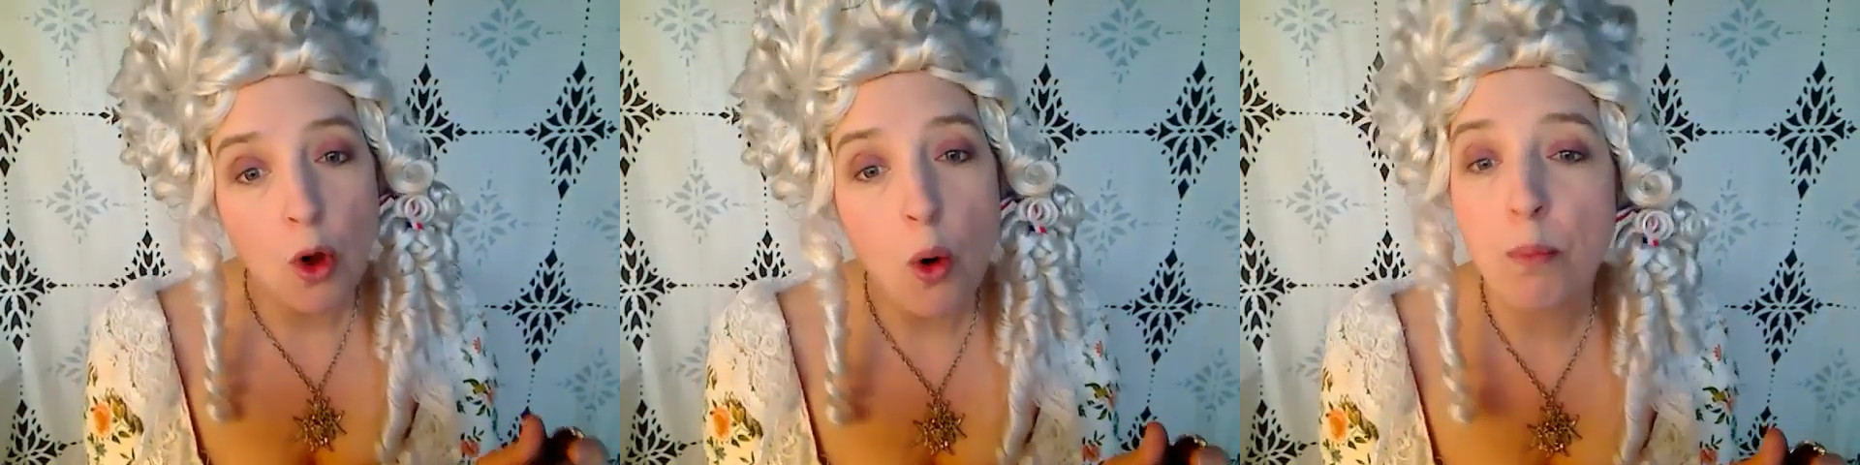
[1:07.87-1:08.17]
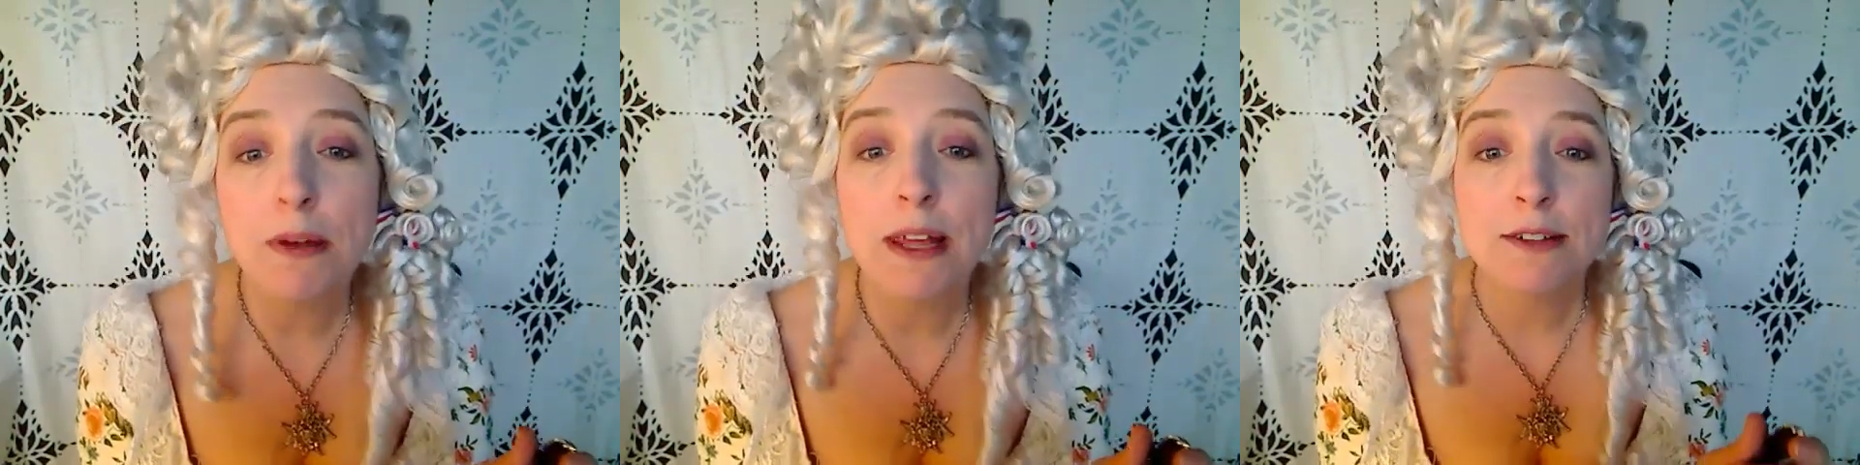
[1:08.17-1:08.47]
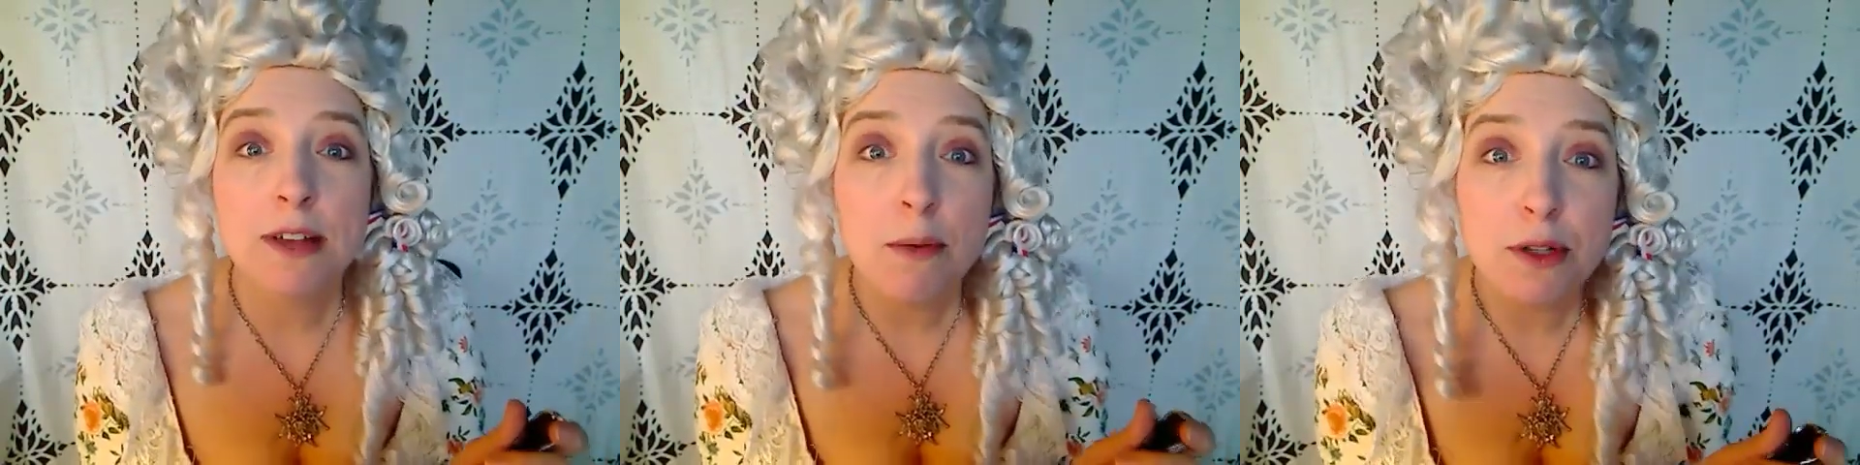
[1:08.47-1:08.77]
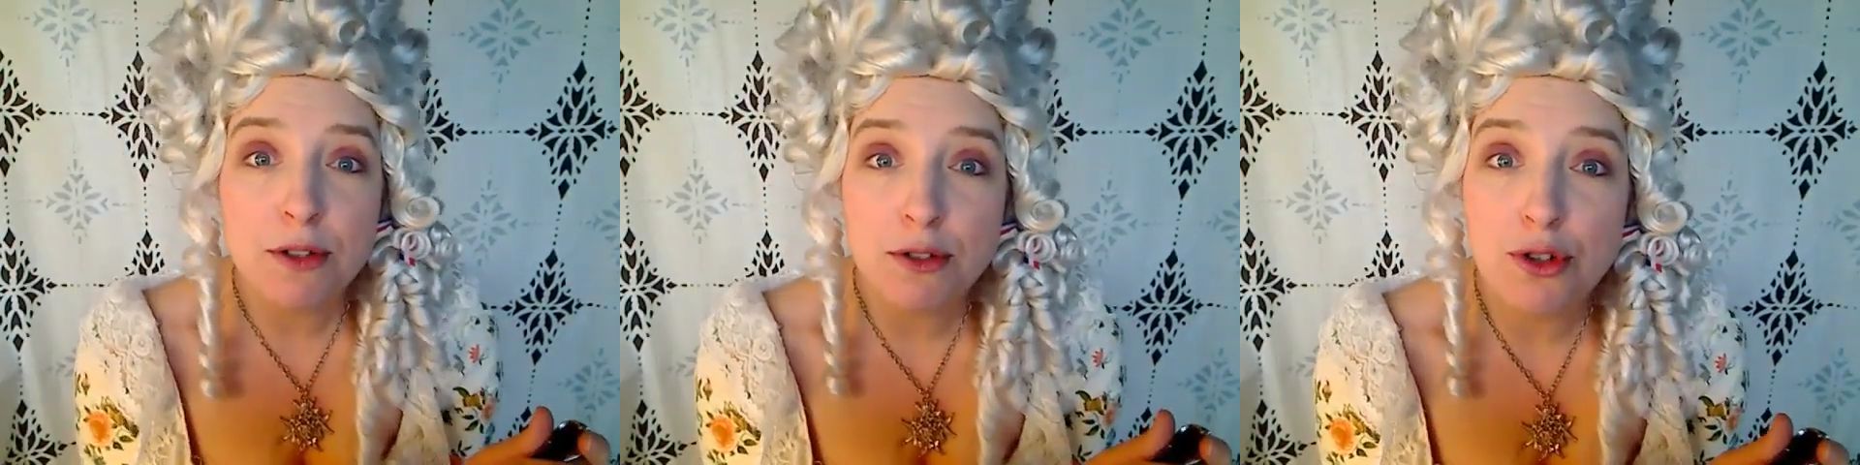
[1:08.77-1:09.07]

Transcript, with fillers: Oh, please, that was a